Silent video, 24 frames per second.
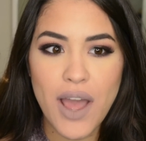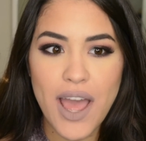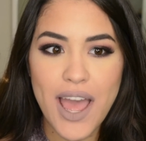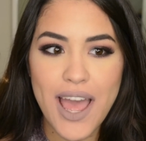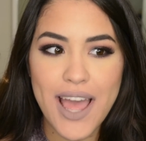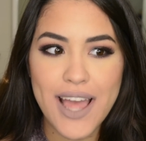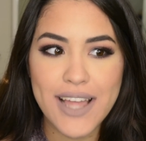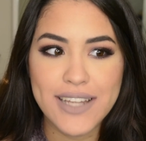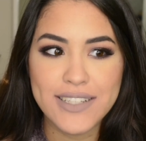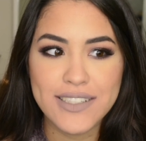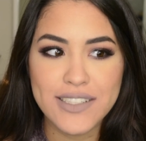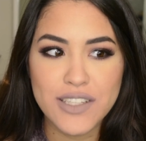
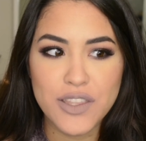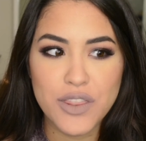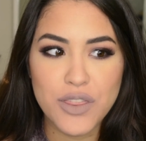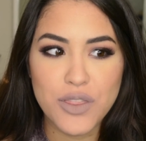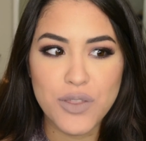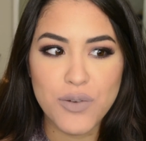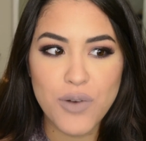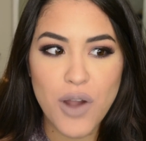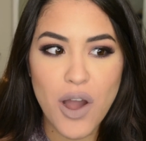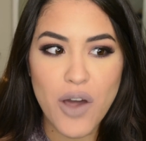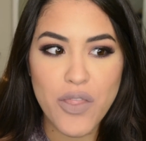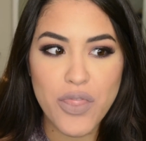and
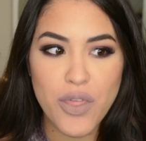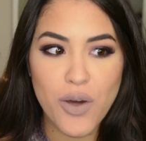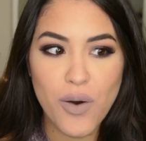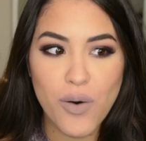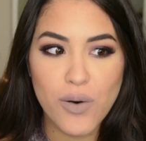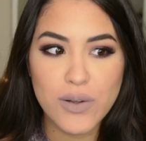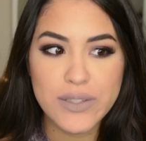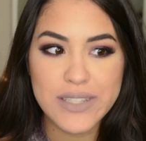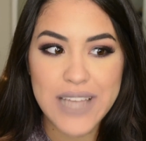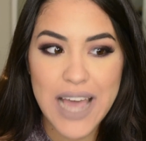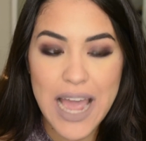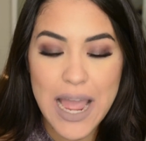throughout the
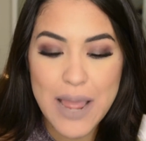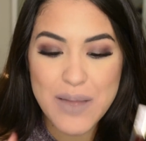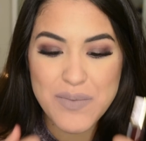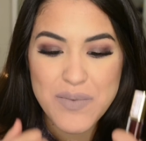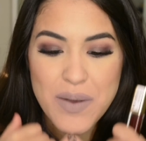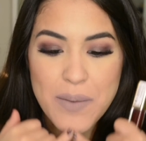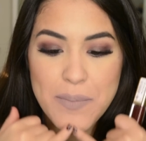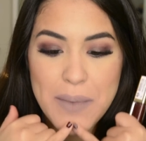whole time,